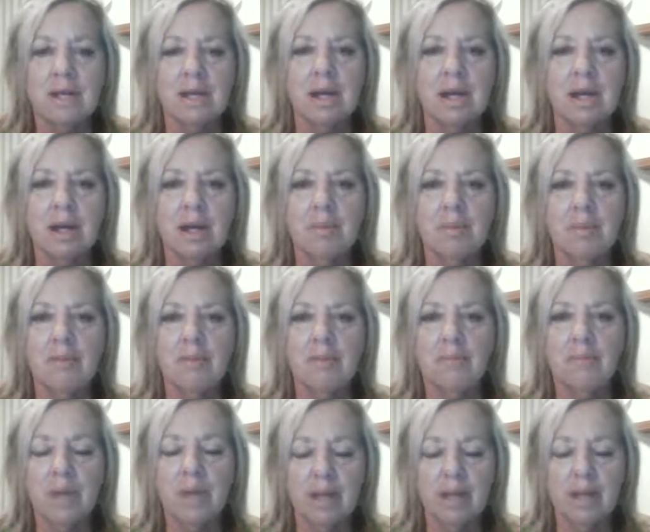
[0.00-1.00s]
So
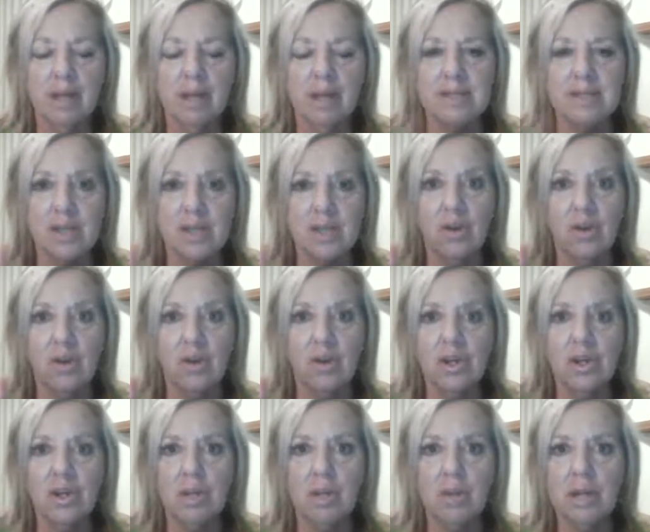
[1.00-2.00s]

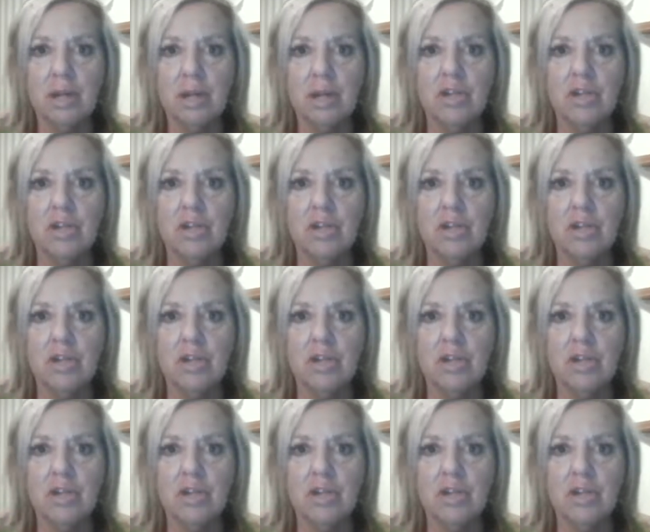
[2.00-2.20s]
I'm going